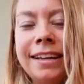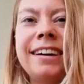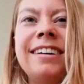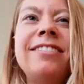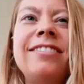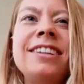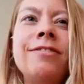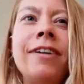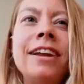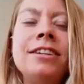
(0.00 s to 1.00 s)
Like, oh, I don't really
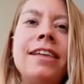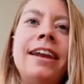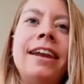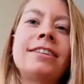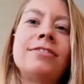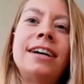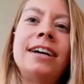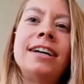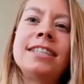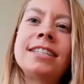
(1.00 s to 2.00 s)
want to do that
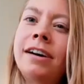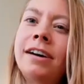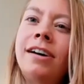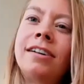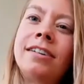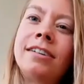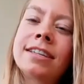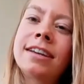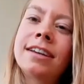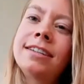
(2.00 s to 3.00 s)
exercise. It's going to be hard.
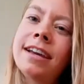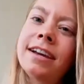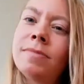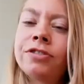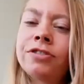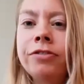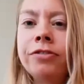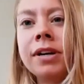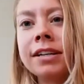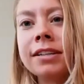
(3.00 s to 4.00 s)
It's going to take too much
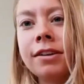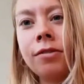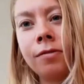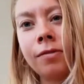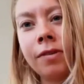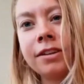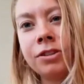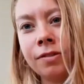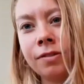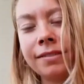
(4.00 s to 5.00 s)
focus. I don't want to
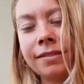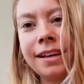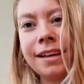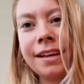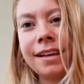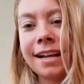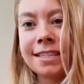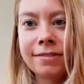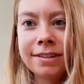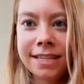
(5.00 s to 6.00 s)
do it.
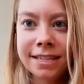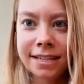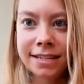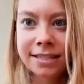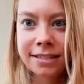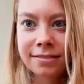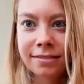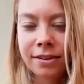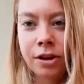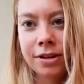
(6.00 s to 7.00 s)
That's the resistance.
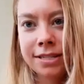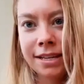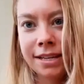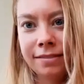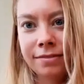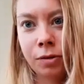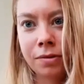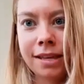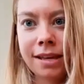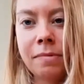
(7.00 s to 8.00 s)
Notice it. Don't
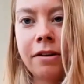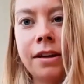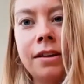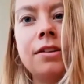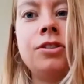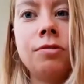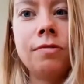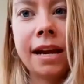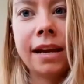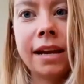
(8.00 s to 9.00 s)
think about it. Do it
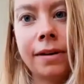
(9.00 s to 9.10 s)
anyway.